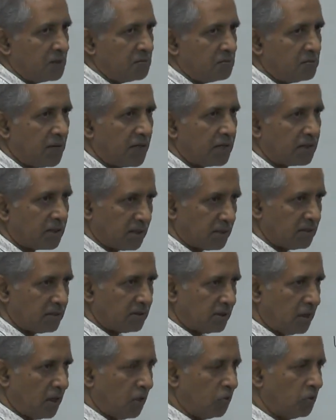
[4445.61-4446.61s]
but
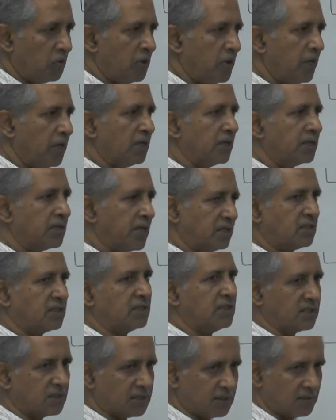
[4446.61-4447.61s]
how do we test
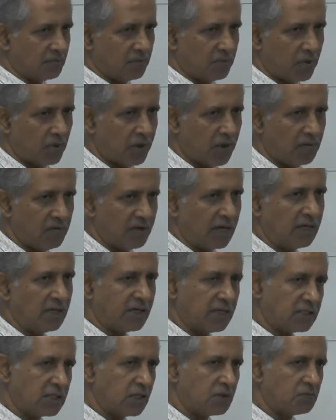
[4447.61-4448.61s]
this okay we can
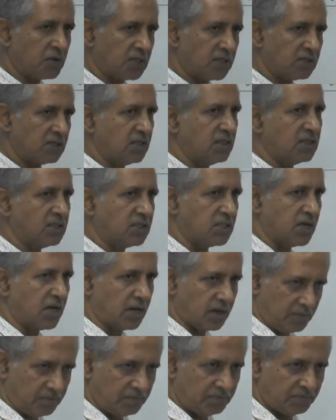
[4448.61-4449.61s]
test it for the
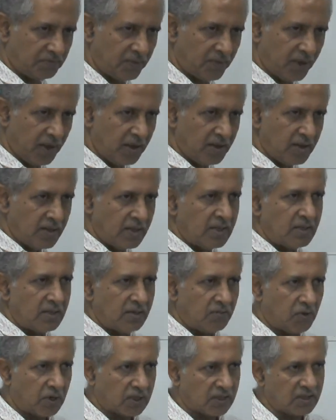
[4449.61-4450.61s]
CSTR
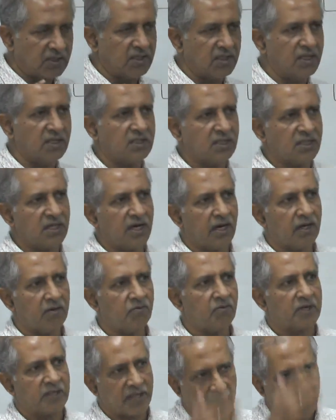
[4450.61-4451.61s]
for the
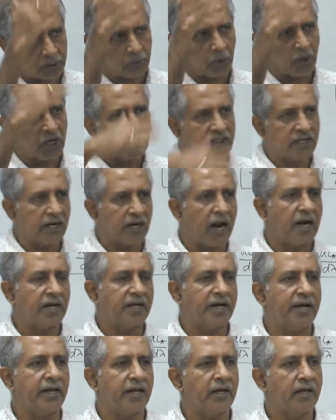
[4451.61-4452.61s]
CSTR for the exponential
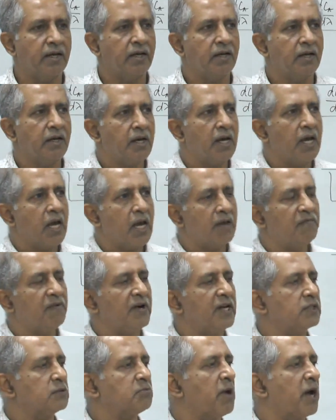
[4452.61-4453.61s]
RTD if
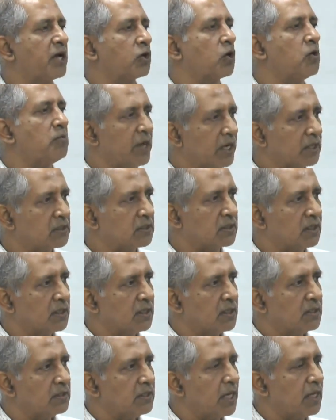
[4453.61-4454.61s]
it is micro mixed,
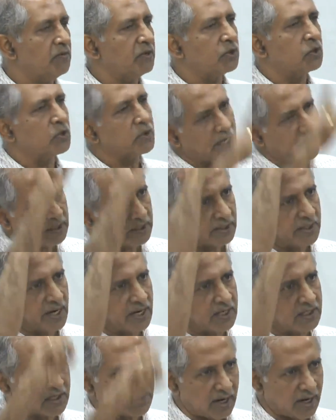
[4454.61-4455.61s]
then we should get the
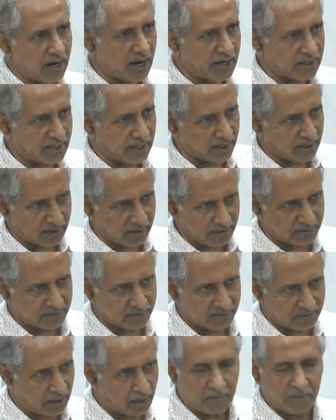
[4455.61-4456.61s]
traditional RTD
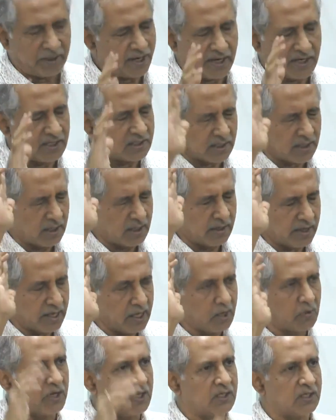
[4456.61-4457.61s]
I mean traditional
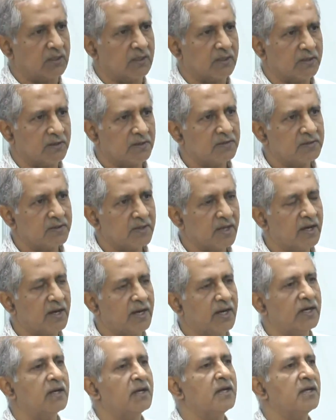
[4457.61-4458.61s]
equation
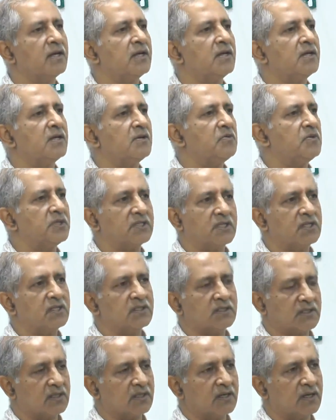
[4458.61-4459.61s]
right which is